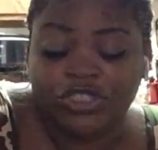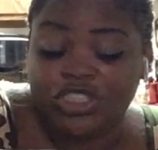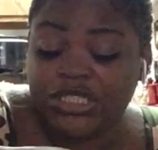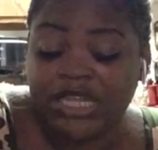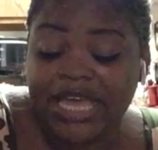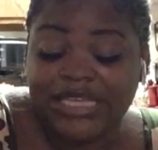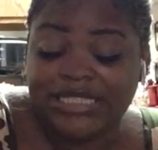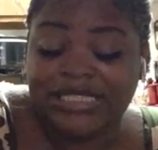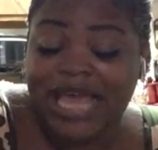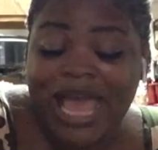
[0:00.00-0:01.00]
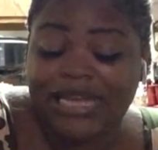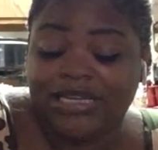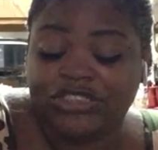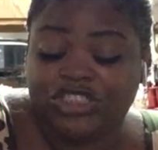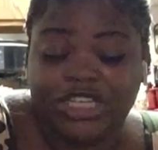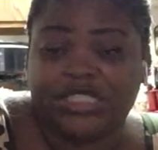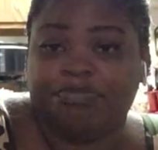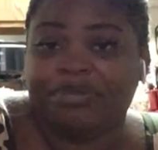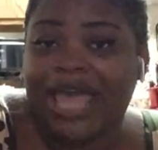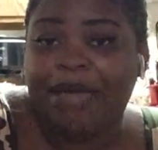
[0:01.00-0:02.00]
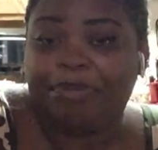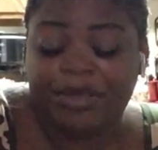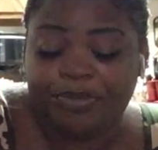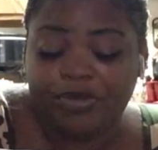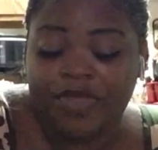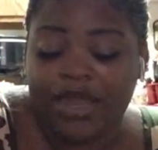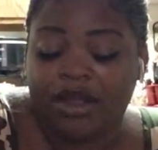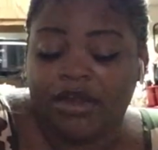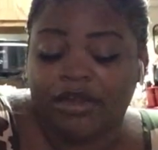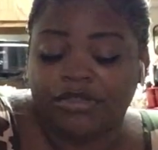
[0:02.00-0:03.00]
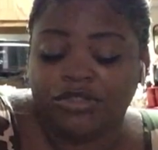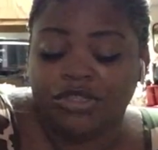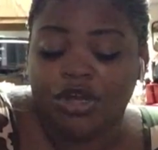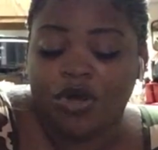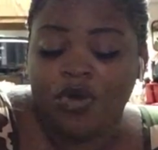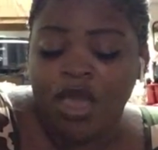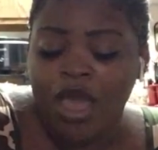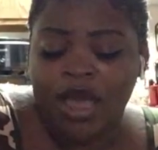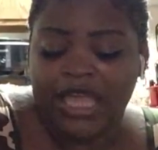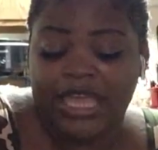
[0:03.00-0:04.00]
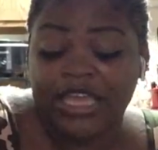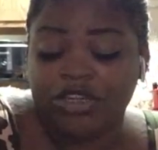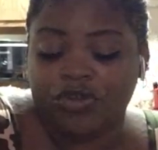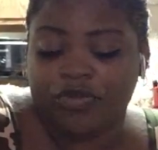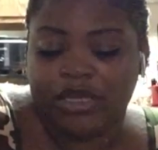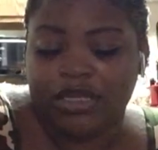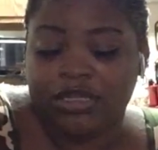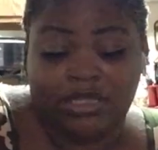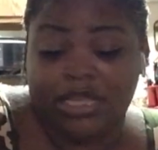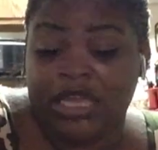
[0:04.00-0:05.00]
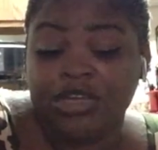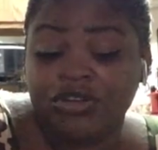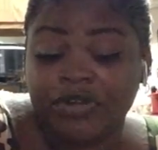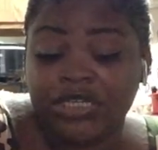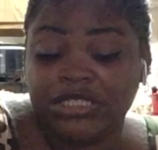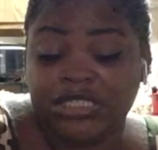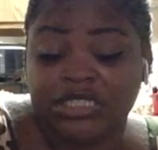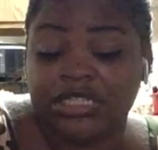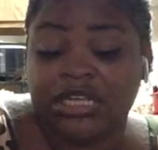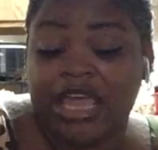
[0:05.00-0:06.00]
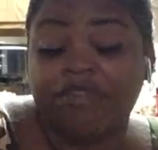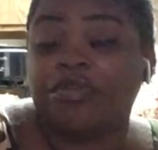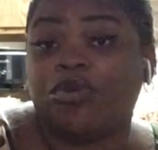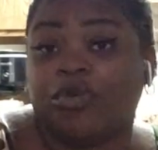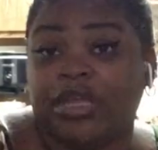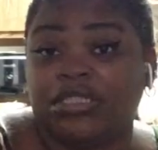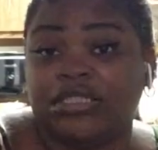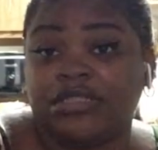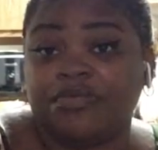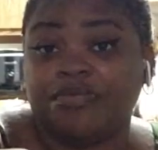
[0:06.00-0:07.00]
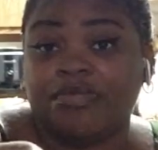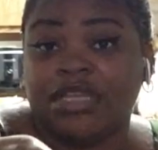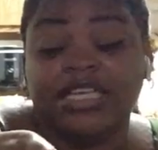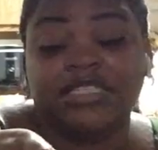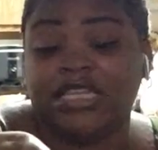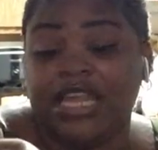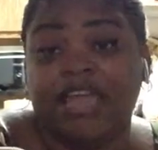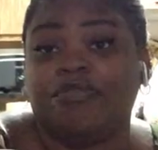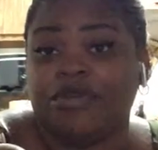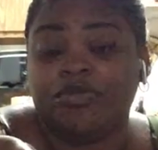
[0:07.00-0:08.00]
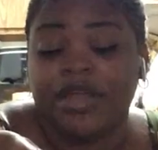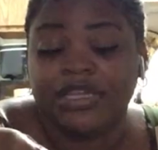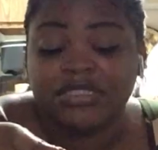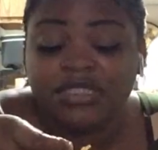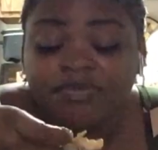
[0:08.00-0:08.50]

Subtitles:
Just like it's not just black people that are, you know, ignorant. Ignorance is in every race. It's in every race.